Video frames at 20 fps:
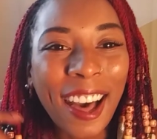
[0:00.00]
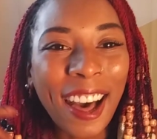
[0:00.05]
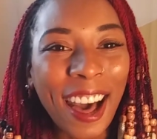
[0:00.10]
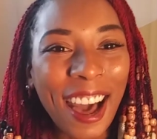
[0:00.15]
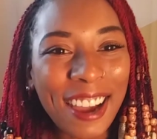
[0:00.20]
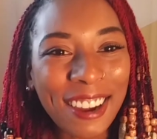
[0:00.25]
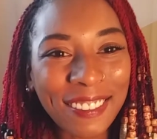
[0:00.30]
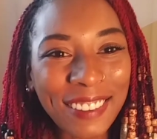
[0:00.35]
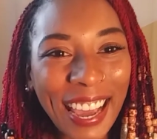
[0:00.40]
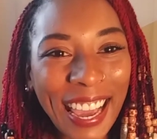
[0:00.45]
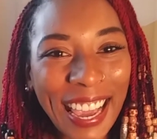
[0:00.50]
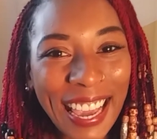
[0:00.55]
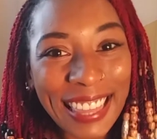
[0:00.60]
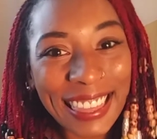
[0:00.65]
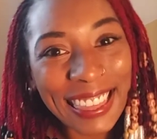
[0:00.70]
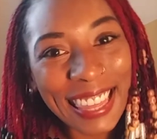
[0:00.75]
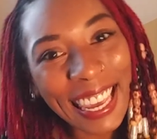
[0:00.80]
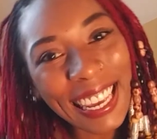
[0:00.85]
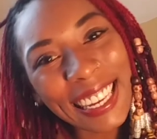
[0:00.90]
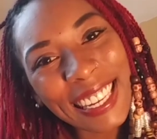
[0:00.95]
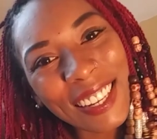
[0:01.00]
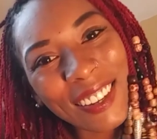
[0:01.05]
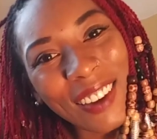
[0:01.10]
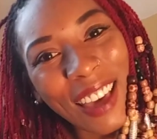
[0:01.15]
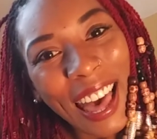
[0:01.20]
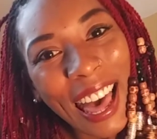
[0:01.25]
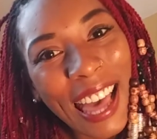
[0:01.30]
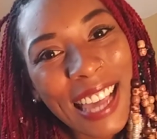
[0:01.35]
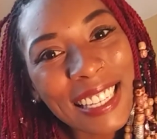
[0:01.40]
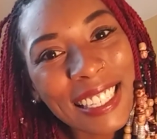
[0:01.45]
All right, thank you
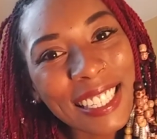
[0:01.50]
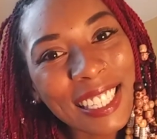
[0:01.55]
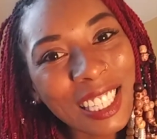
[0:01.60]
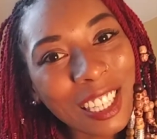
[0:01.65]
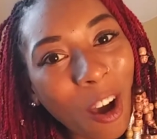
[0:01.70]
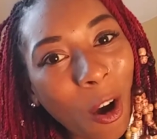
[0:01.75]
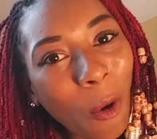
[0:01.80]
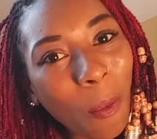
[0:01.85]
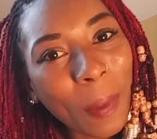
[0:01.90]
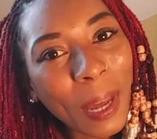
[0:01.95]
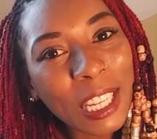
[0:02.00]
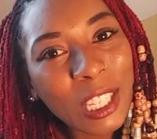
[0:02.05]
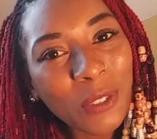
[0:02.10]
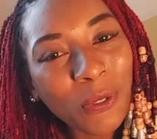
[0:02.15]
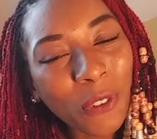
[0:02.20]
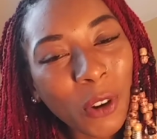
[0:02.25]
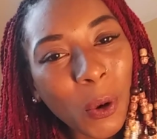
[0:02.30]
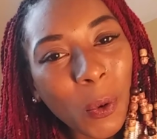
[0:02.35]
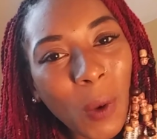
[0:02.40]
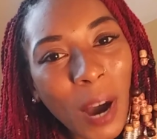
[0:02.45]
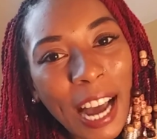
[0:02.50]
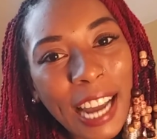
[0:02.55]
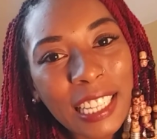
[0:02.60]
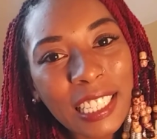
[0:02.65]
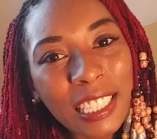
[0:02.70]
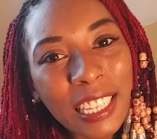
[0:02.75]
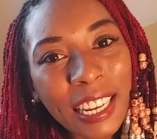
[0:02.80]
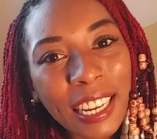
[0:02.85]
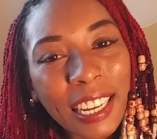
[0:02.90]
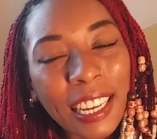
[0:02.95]
guys so much for
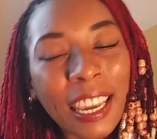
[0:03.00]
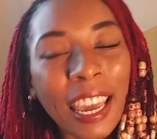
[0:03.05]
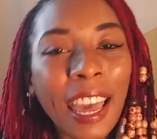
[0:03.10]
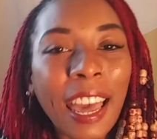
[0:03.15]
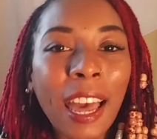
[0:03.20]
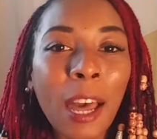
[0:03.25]
watching.